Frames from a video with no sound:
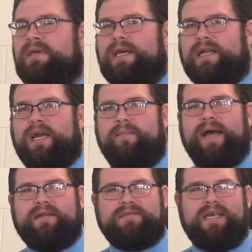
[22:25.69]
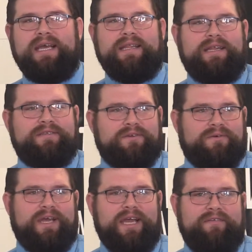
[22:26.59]
and to come out and say that it's
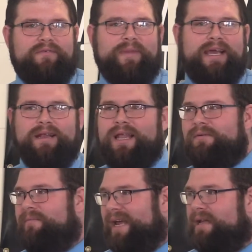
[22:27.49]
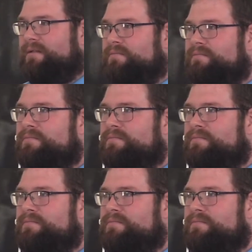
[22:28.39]
okay for man to lay with man?